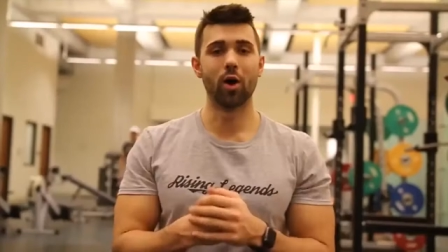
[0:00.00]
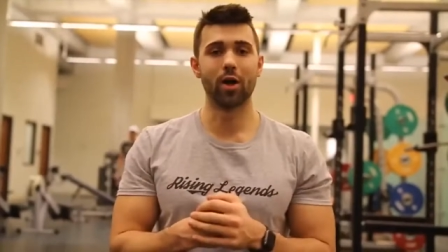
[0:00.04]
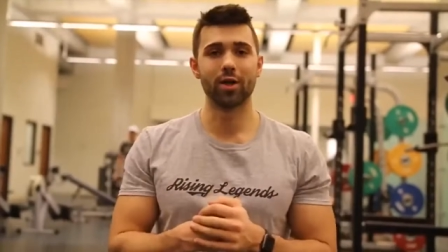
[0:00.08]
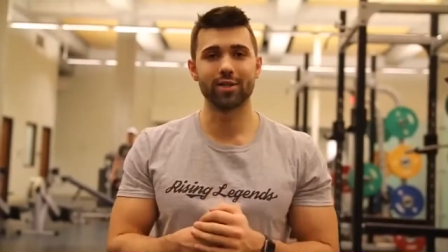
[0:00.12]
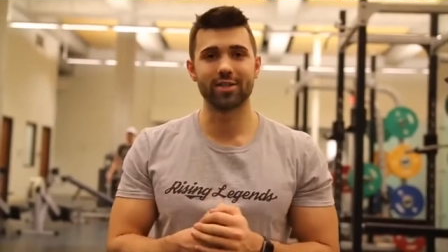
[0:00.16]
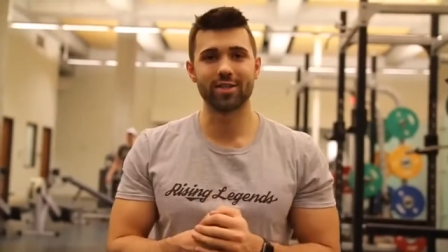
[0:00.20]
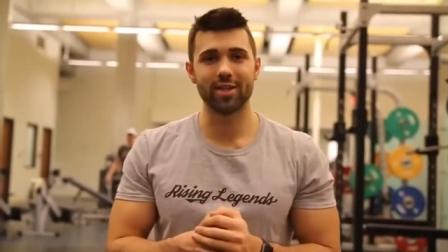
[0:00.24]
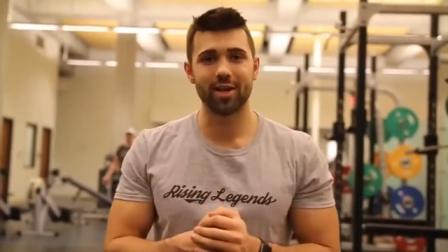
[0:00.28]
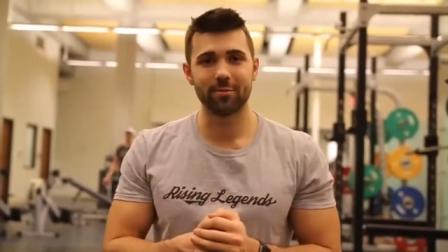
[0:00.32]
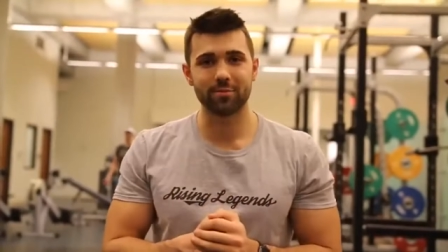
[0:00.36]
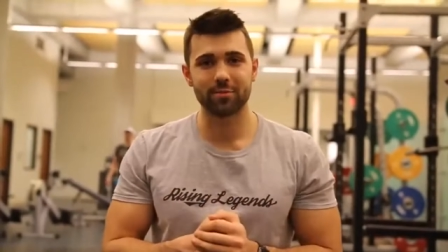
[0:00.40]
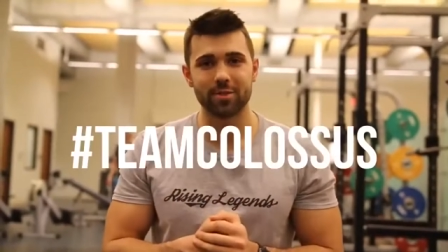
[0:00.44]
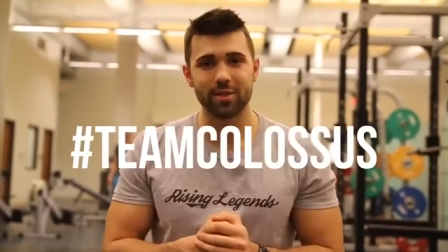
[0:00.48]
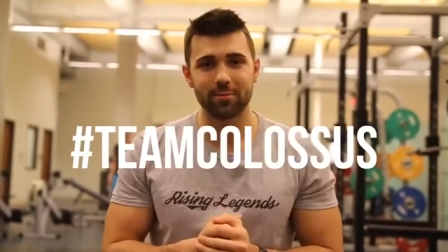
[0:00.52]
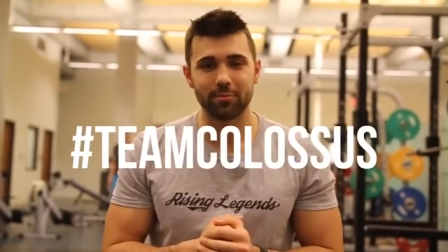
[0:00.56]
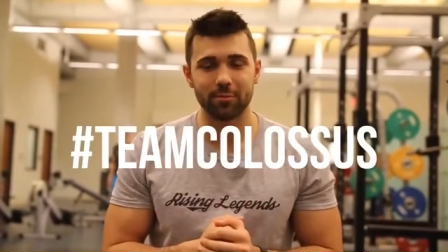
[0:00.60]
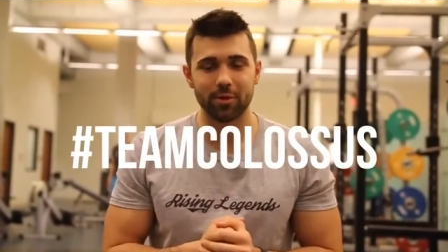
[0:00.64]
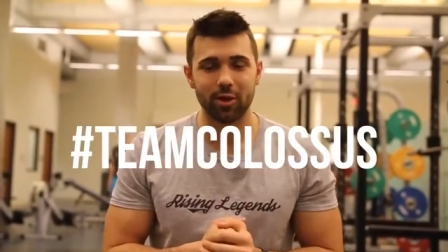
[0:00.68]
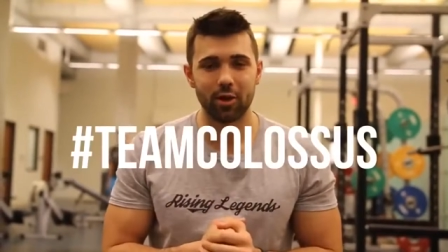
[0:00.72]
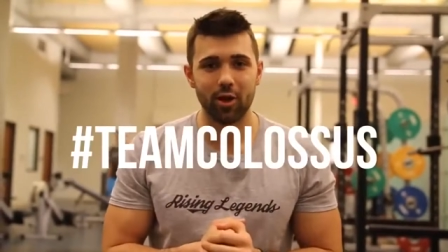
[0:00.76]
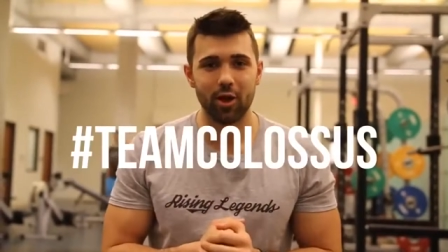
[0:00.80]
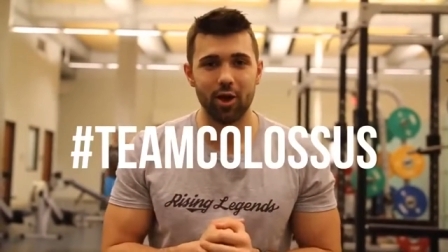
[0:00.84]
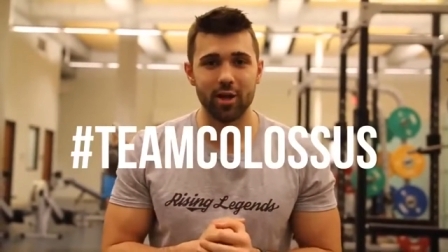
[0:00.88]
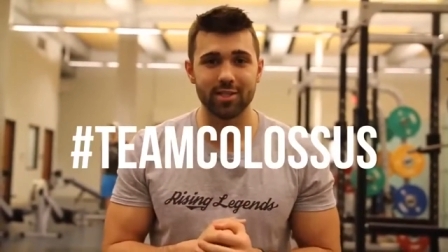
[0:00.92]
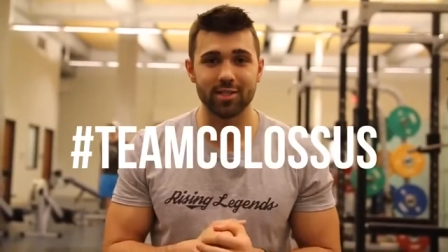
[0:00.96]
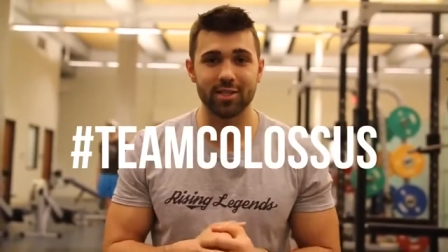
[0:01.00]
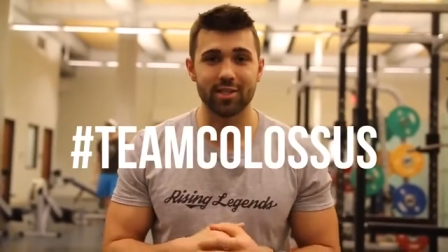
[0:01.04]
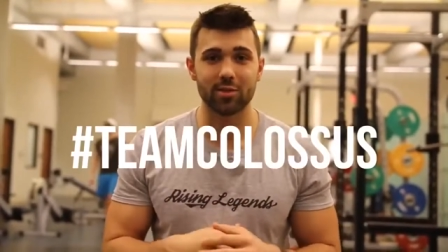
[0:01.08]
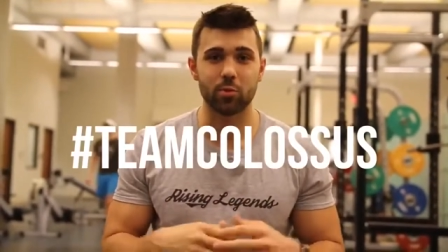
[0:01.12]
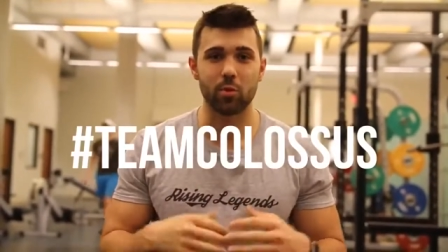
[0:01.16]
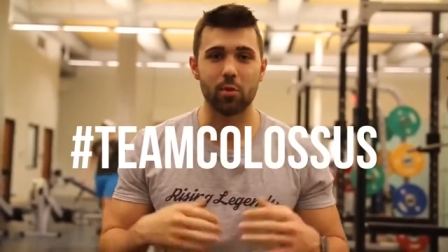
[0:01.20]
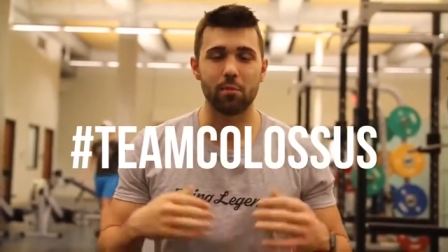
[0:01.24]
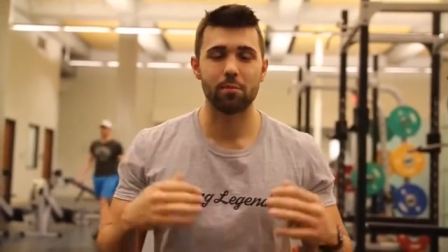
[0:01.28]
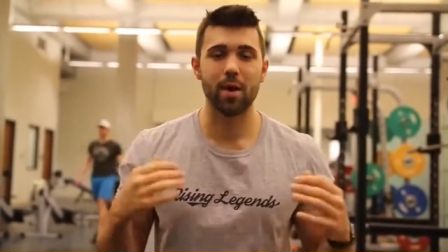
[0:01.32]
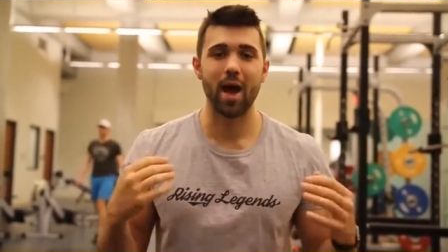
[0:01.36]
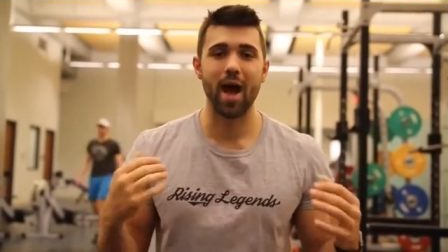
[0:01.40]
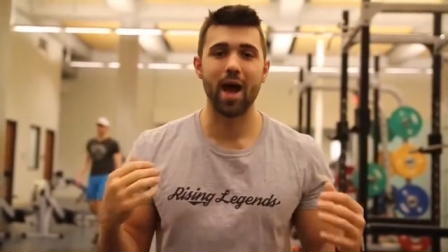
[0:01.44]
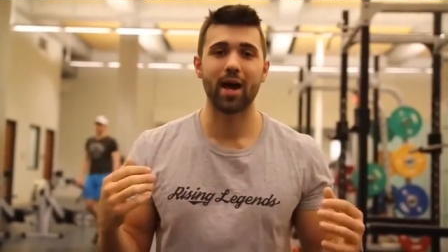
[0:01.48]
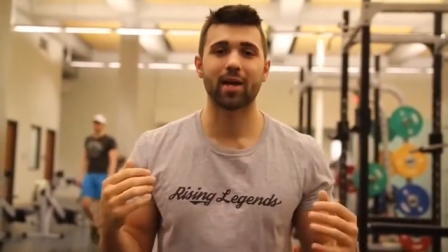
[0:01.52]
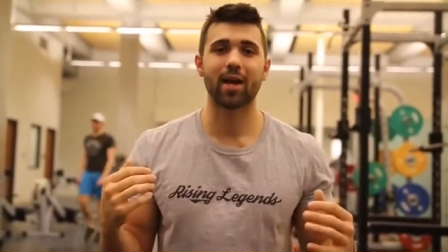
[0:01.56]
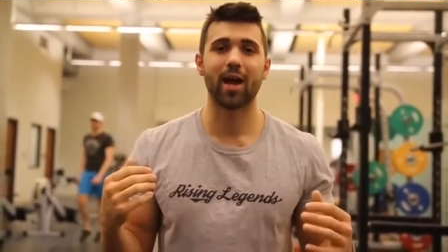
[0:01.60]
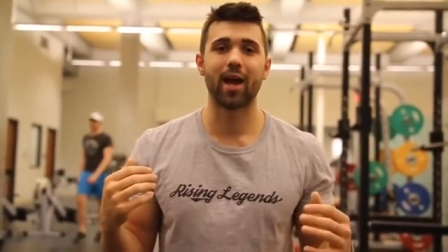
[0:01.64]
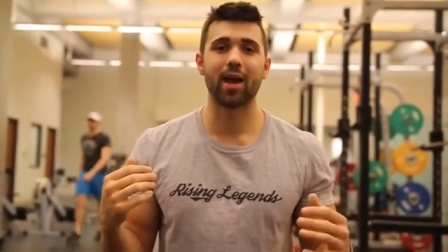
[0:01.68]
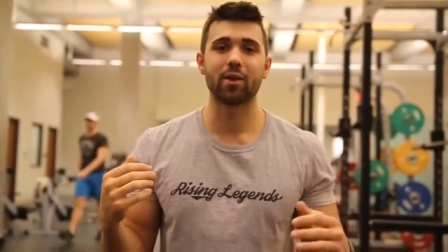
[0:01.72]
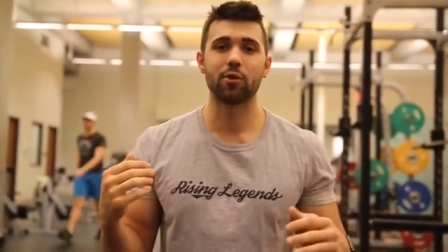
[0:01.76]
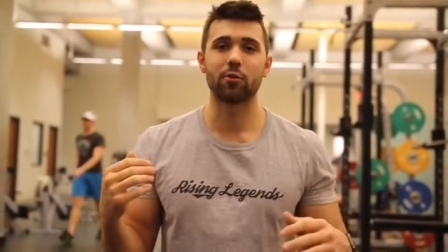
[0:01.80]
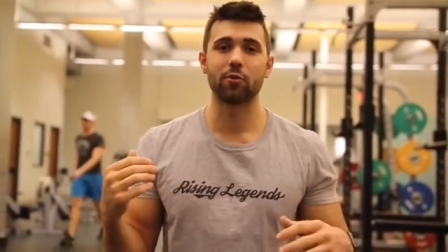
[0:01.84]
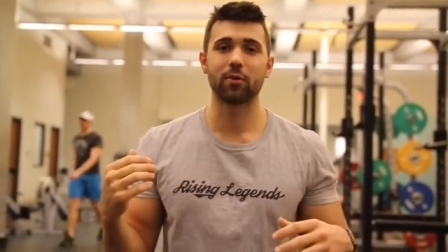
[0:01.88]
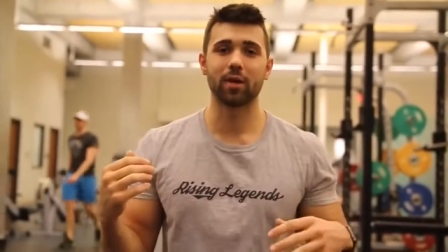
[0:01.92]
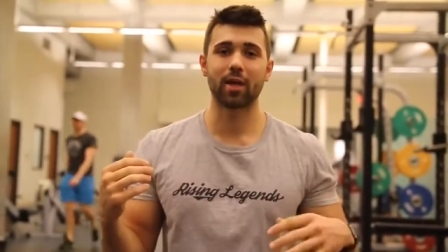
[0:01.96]
What is up Team Colossus? We're back
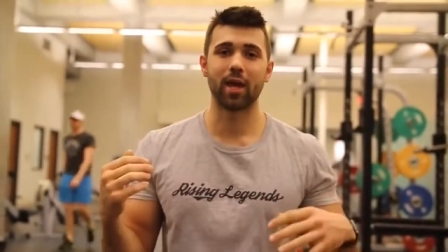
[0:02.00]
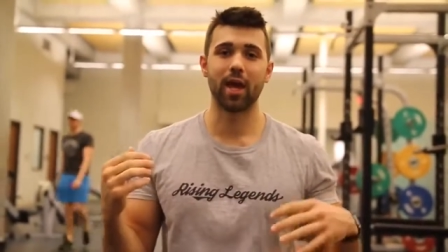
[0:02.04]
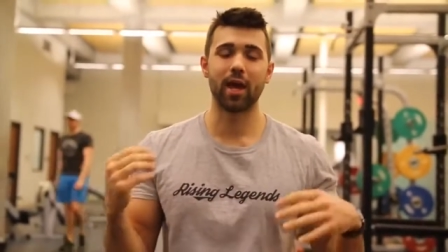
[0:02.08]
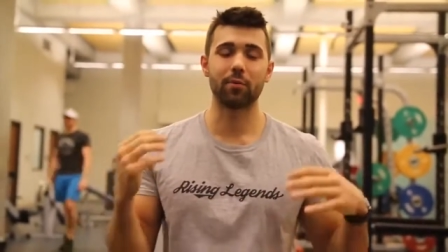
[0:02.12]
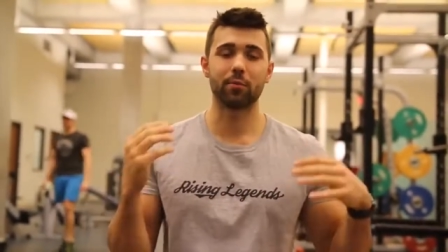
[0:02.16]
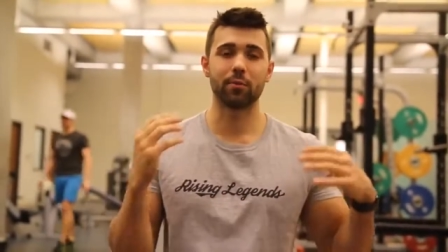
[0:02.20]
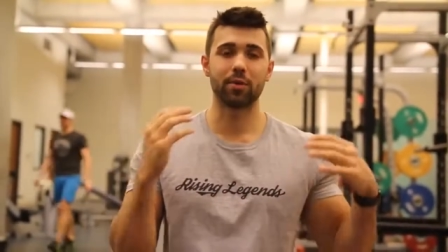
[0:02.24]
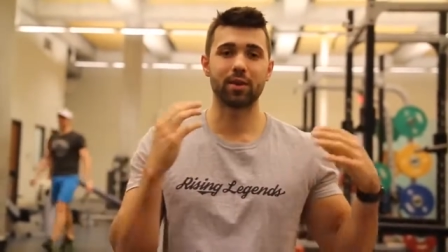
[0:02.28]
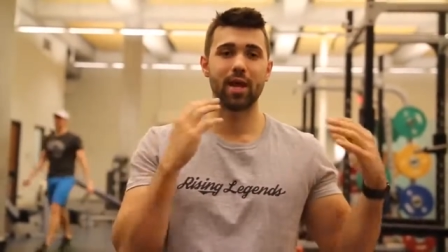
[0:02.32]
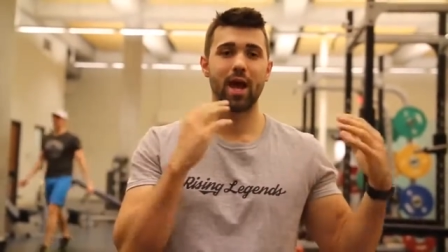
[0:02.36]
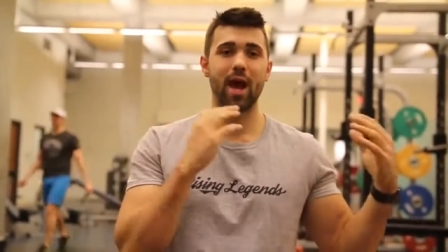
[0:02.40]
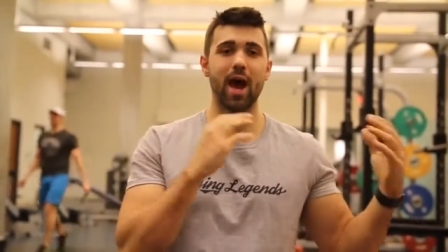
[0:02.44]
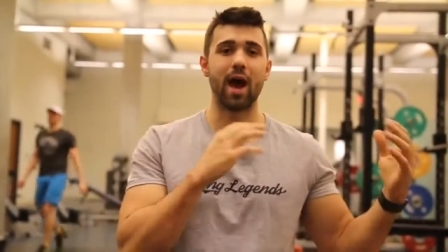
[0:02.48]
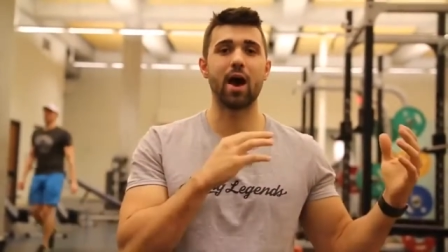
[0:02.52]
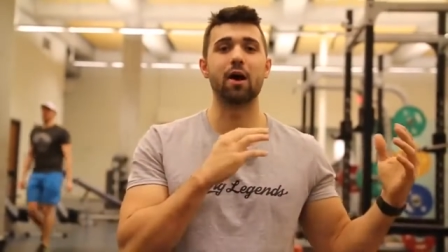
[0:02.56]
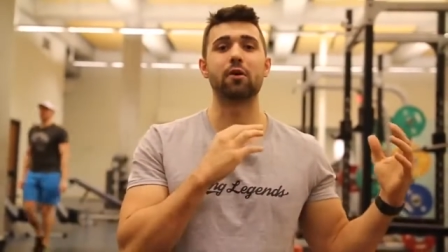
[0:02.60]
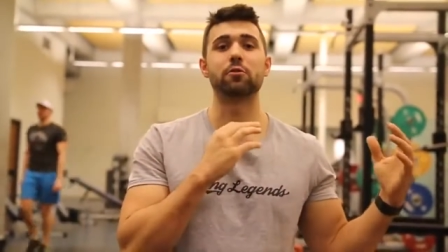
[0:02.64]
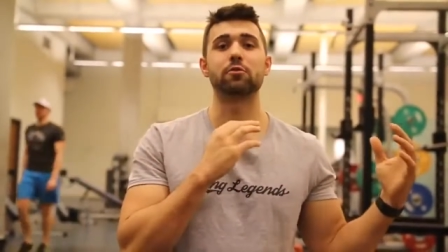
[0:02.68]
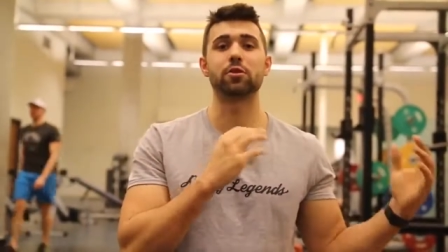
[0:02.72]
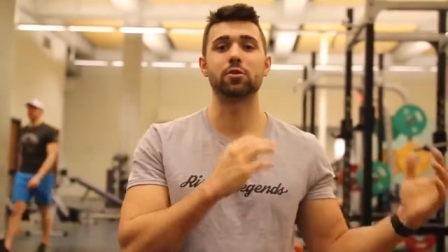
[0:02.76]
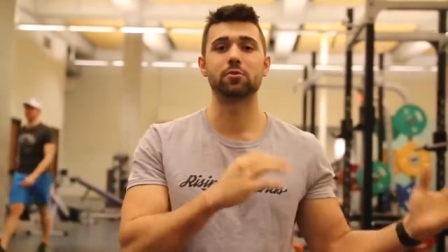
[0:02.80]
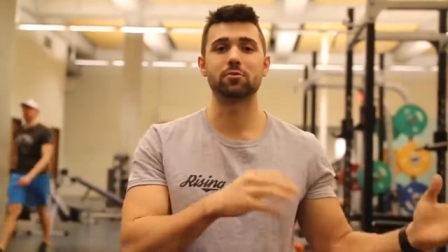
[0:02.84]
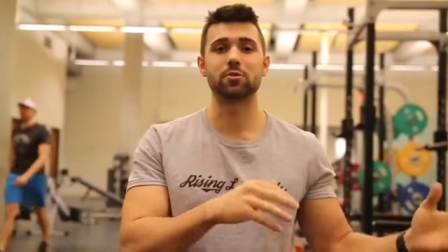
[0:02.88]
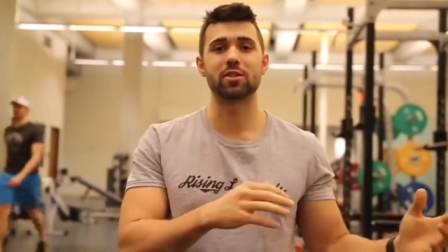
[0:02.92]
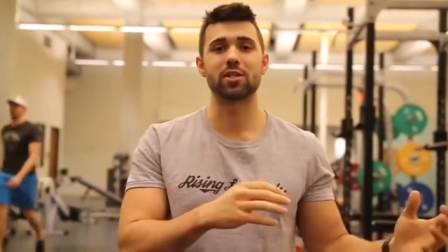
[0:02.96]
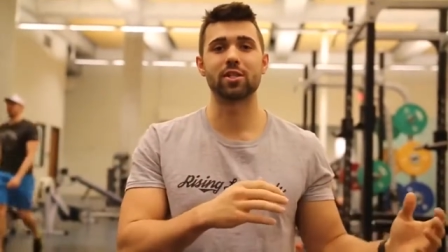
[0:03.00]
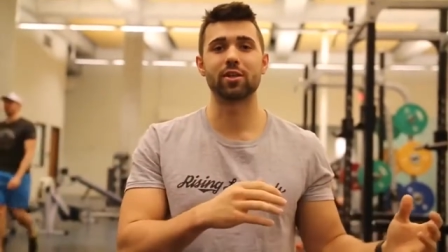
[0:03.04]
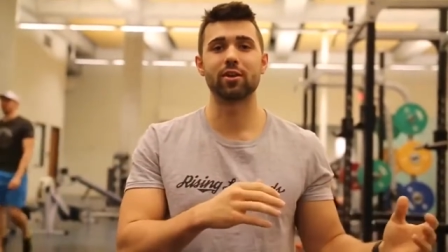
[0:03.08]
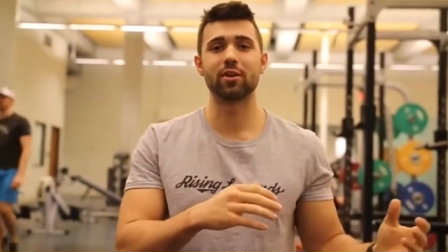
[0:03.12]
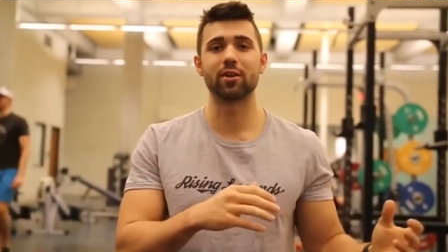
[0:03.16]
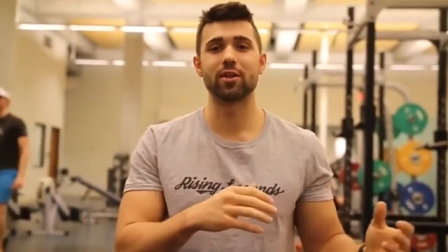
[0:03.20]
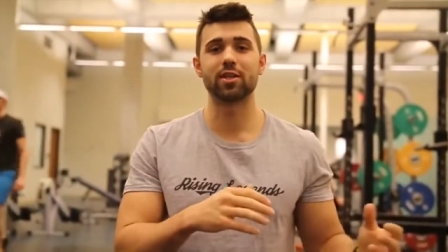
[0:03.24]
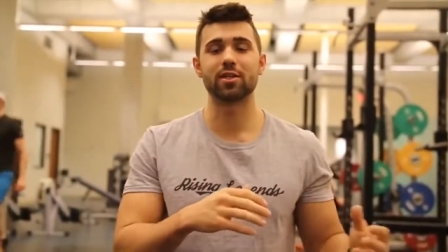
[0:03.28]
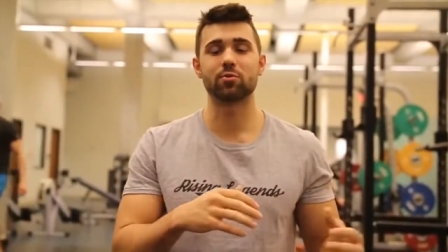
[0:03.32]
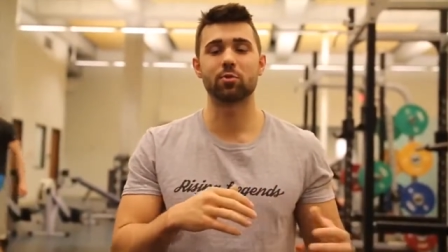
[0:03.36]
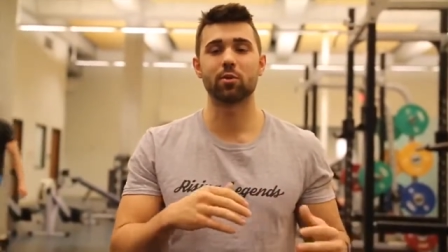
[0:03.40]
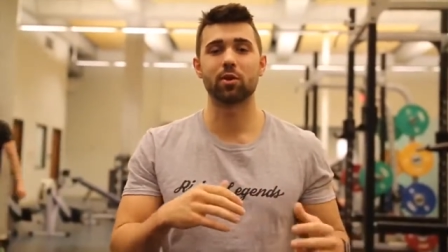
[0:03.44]
at you again with the How To series.